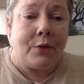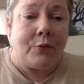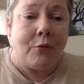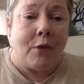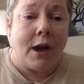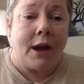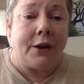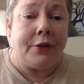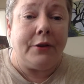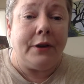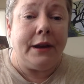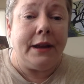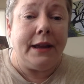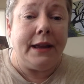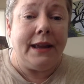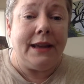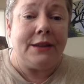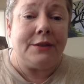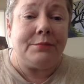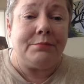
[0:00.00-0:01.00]
watering
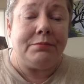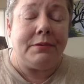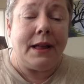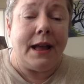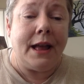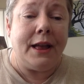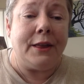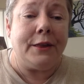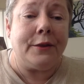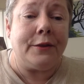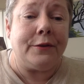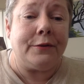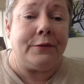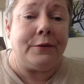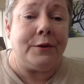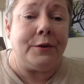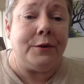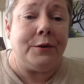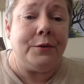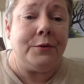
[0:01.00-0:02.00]
each plant
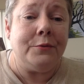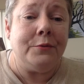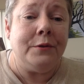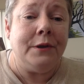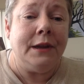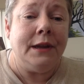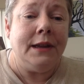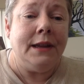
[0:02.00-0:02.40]
through,